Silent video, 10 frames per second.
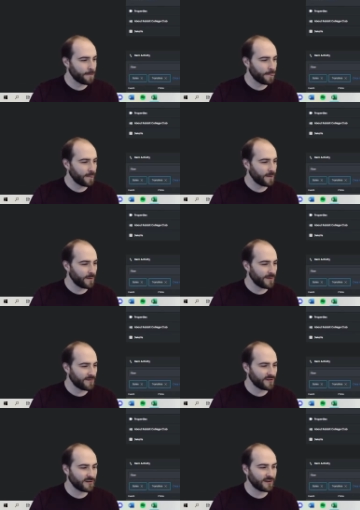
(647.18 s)
I went
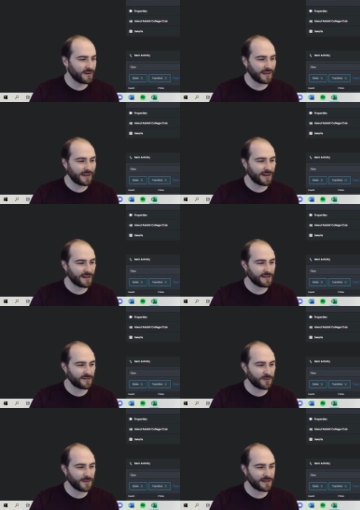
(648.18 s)
for, again, I took
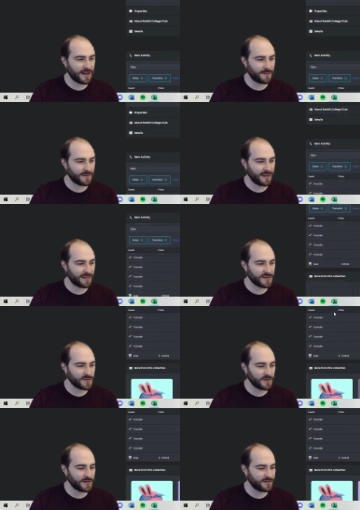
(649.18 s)
my time to get this
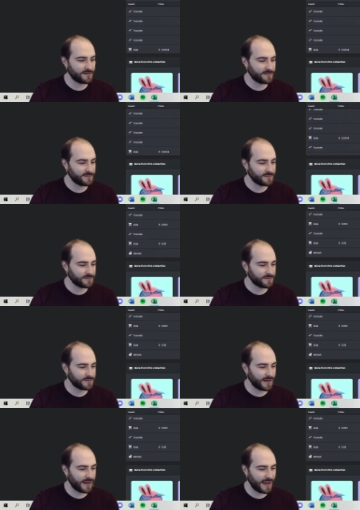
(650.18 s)
one
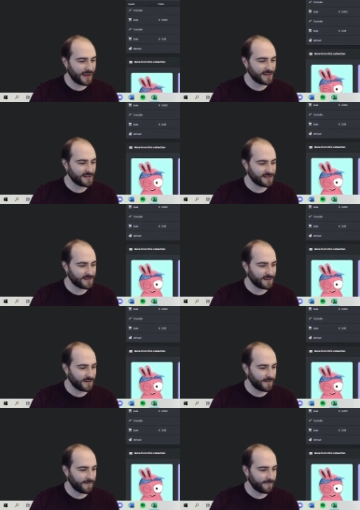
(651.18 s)
in case.
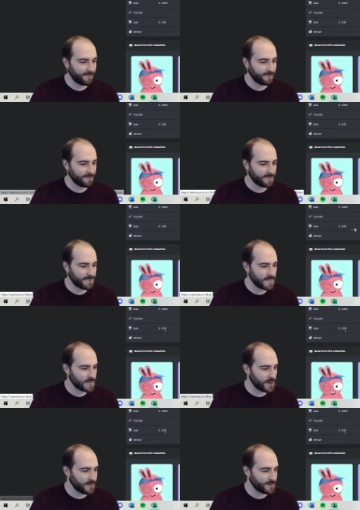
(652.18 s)
So
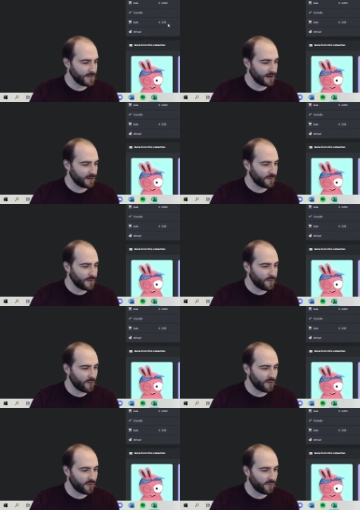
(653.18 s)
I paid a little bit more
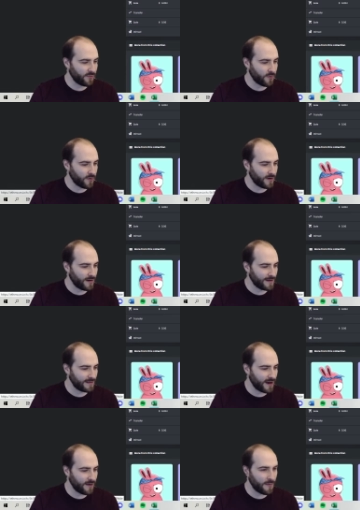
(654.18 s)
than the floor. I
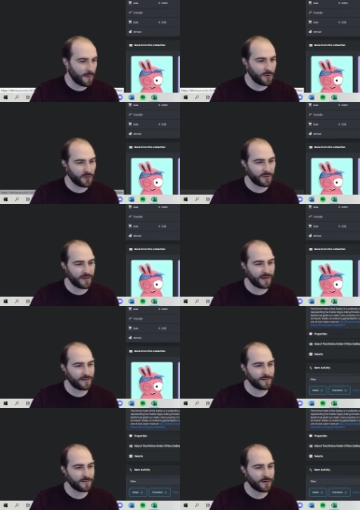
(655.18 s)
remember doing that
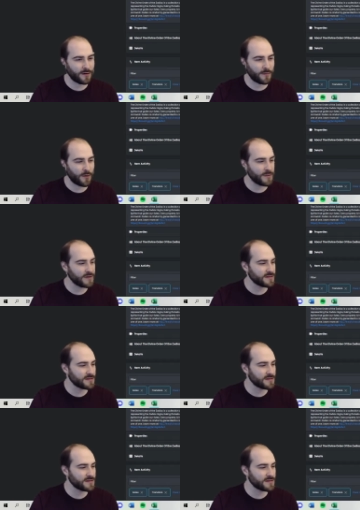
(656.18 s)
purpose.